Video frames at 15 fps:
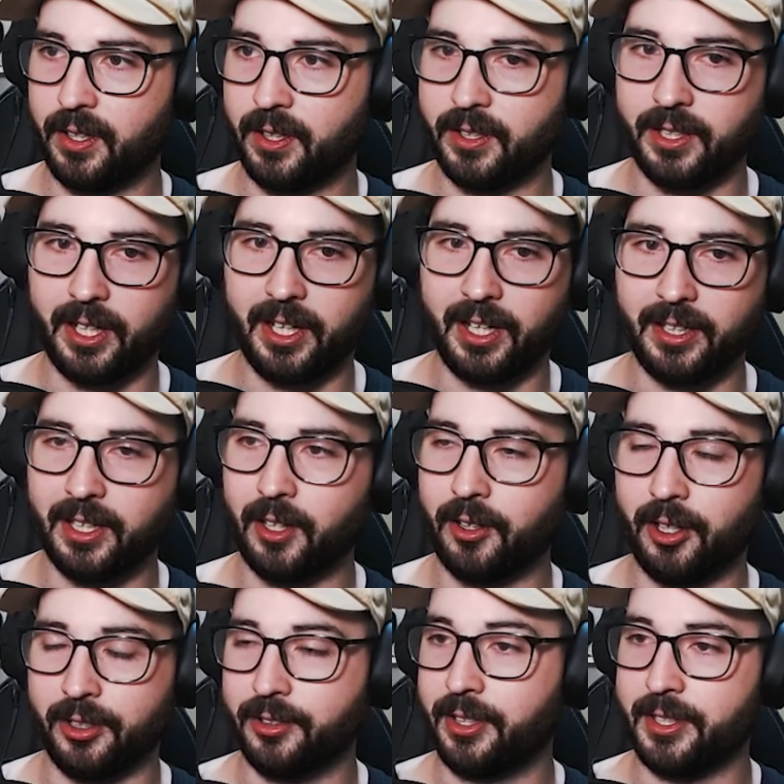Yeah, yeah.
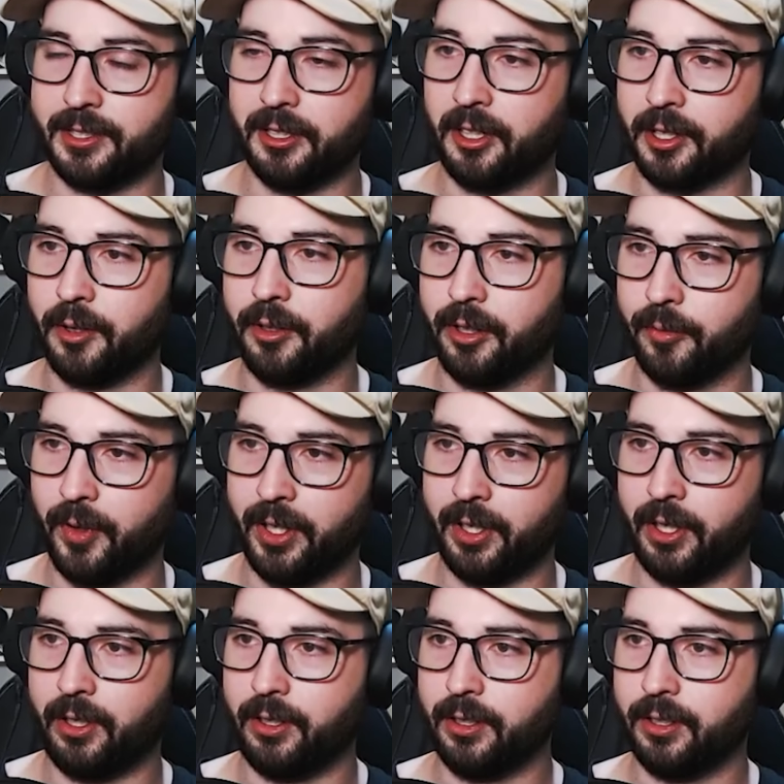Oh, dude, there's a lot going on right
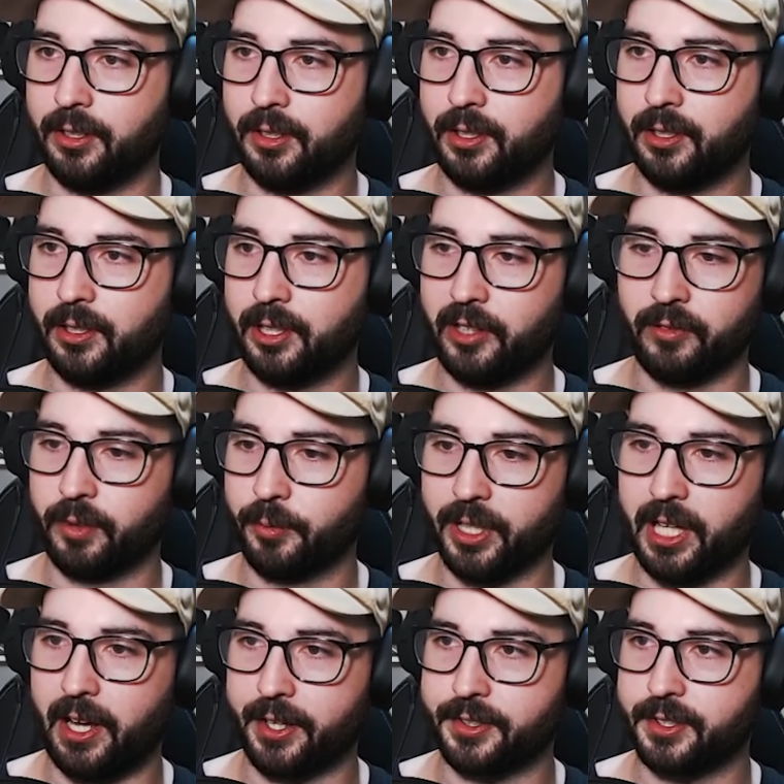now. Everyone,
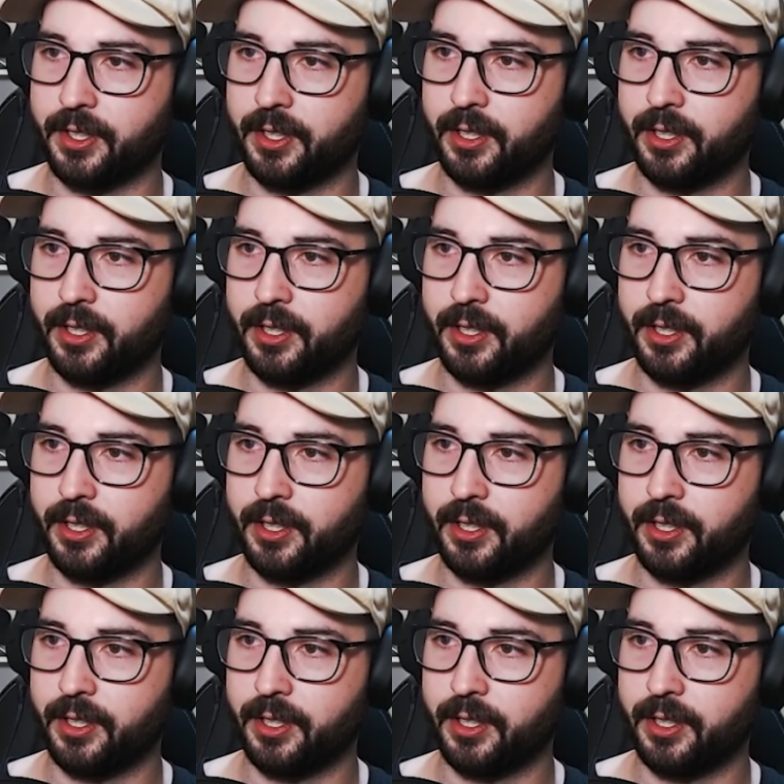relax.